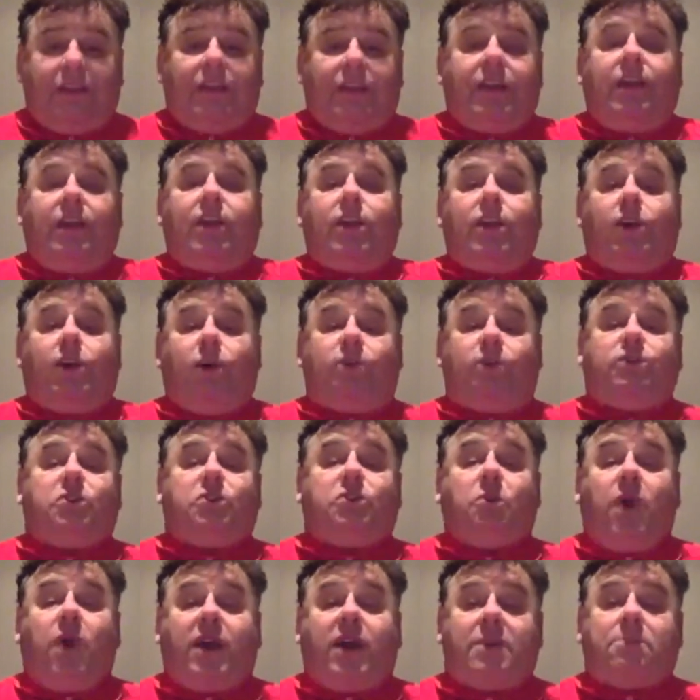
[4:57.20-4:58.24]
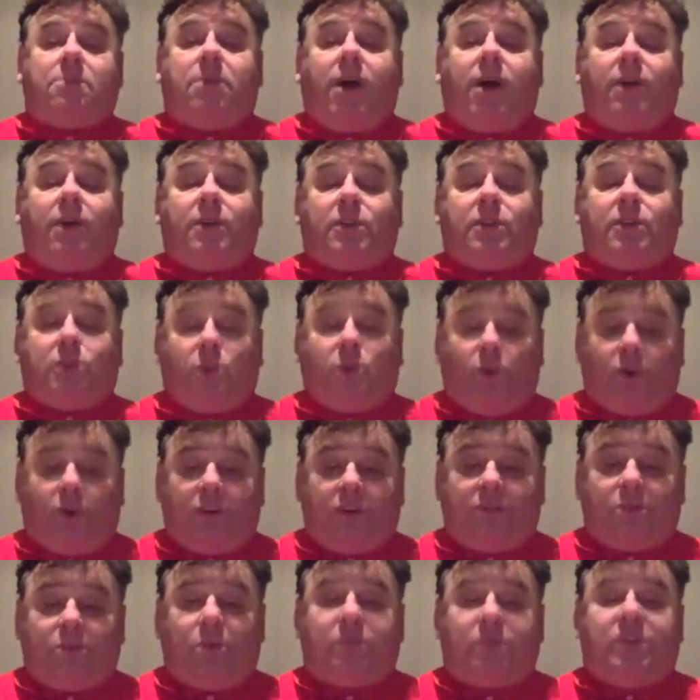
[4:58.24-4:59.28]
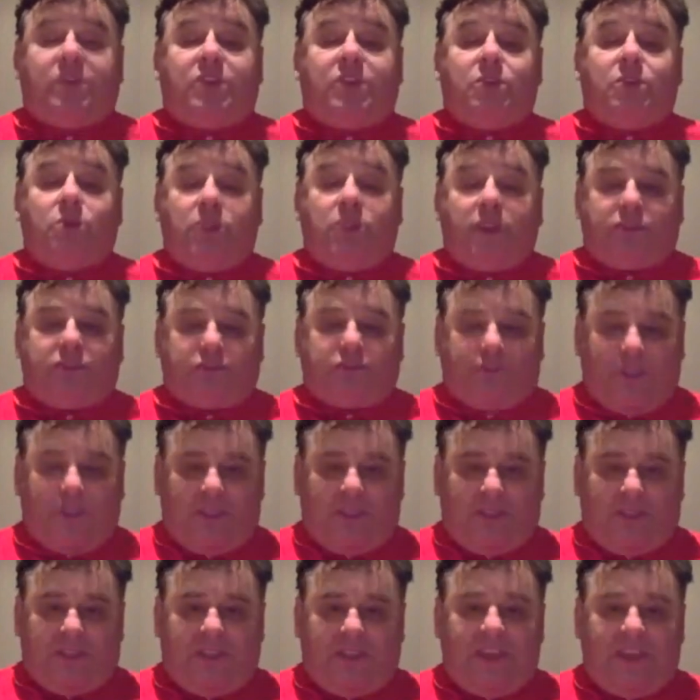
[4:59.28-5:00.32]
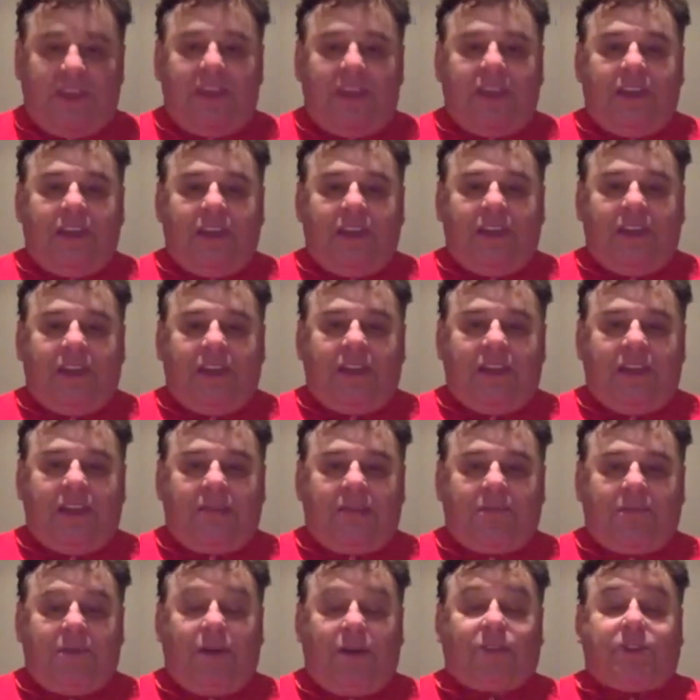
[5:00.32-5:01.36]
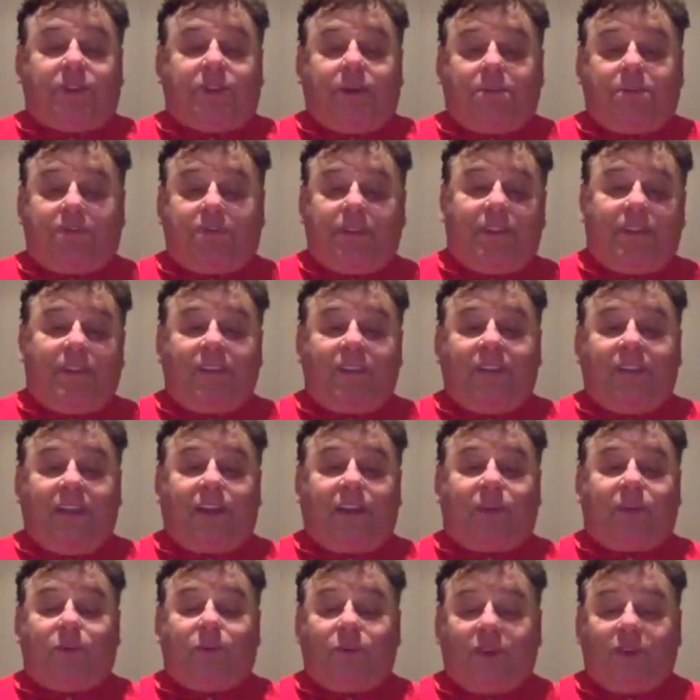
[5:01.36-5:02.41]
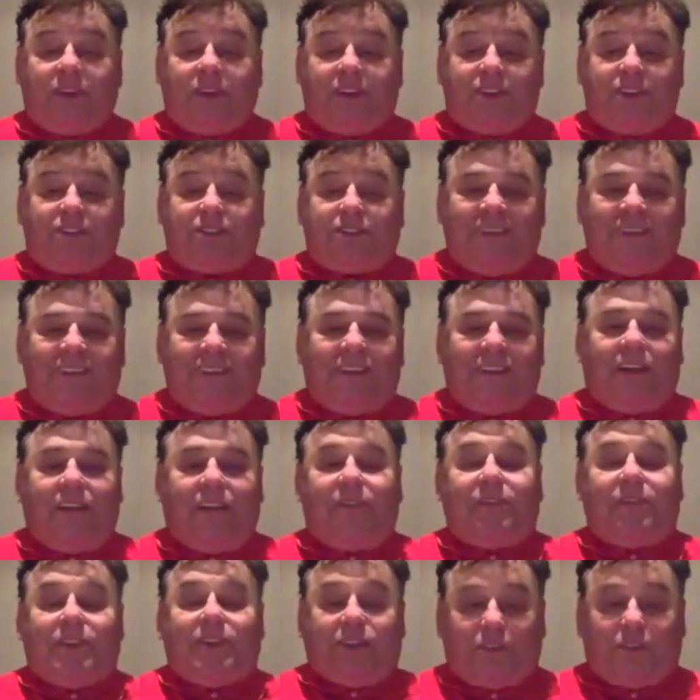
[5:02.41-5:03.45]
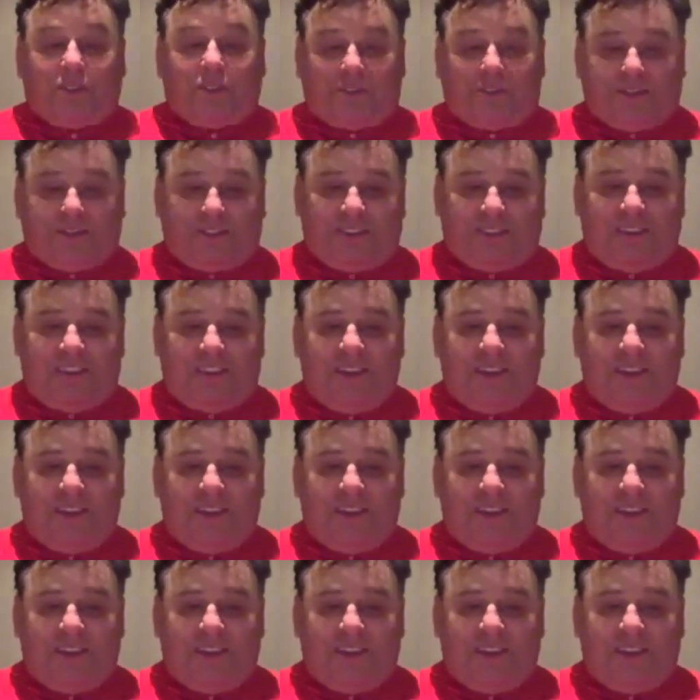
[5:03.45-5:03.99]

Those who wait upon the Lord will renew their strength, mount up like wings of eagles.